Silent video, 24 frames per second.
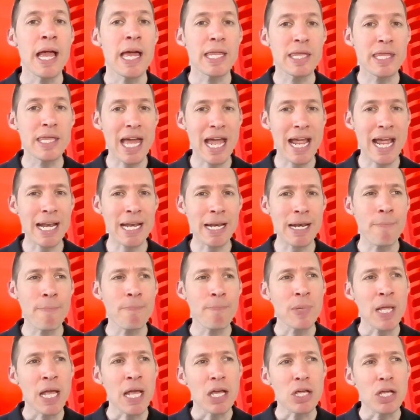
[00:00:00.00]
then
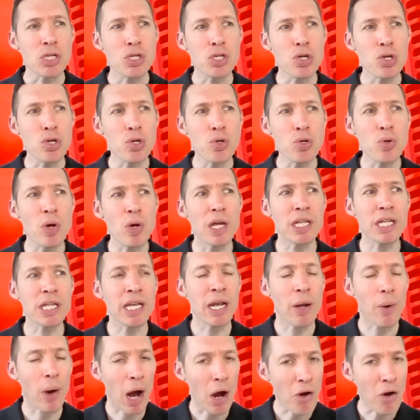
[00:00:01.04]
you
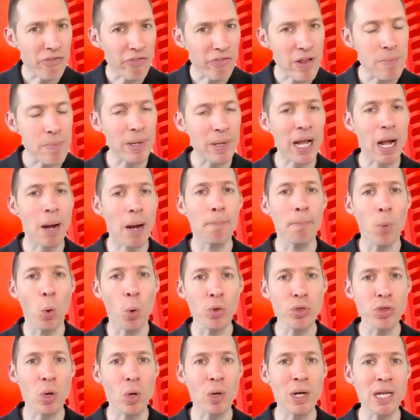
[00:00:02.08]
hopefully become
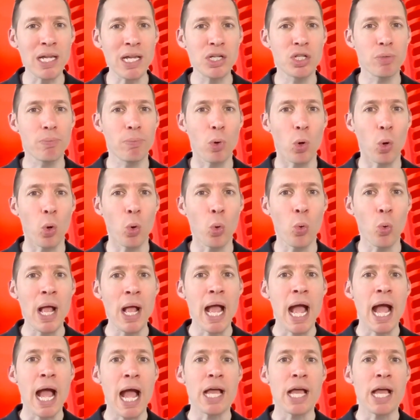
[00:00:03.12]
more knowledgeable.